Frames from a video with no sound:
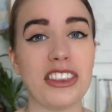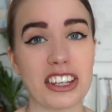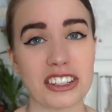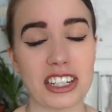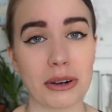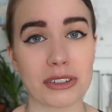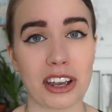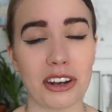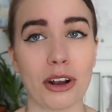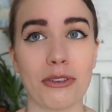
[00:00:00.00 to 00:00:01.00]
Then there's the
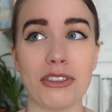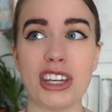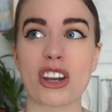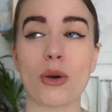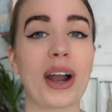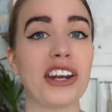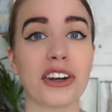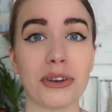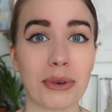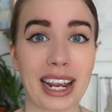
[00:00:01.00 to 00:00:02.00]
downside of the quite
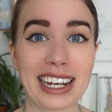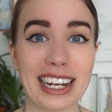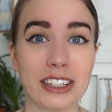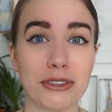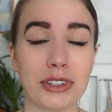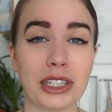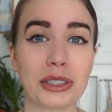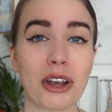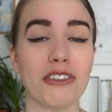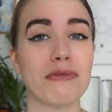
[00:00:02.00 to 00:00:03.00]
unregulated
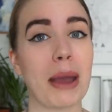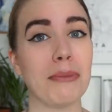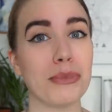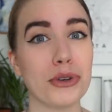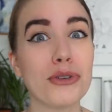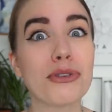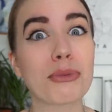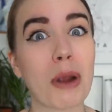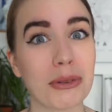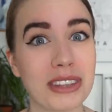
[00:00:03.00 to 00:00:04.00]
field of bamboo
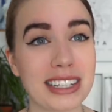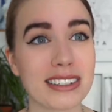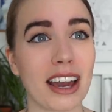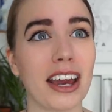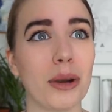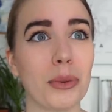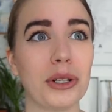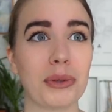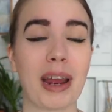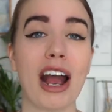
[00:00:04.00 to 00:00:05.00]
throughout the entire
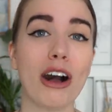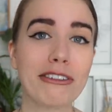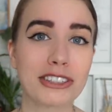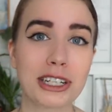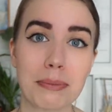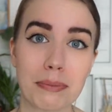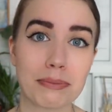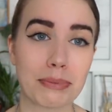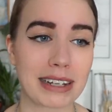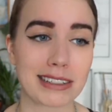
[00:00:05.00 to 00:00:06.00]
world, where often
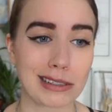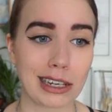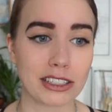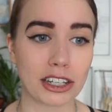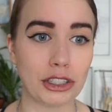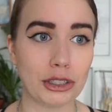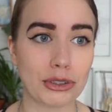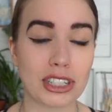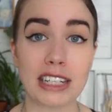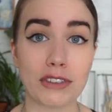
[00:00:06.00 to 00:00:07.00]
pesticides are
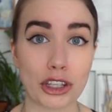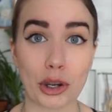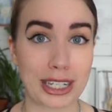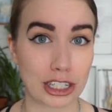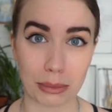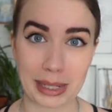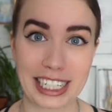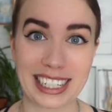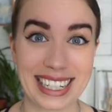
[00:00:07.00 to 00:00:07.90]
used even though it's completely